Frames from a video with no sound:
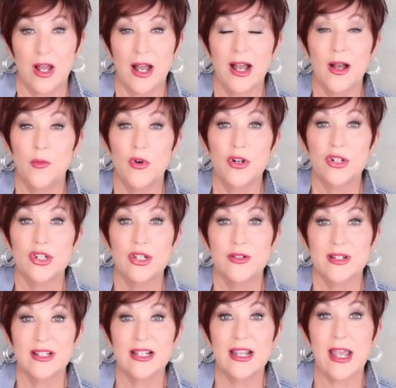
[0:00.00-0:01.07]
I want you
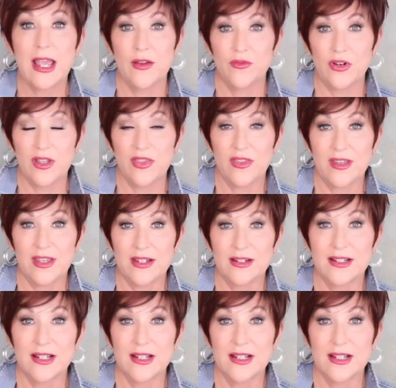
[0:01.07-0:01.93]
to see everything.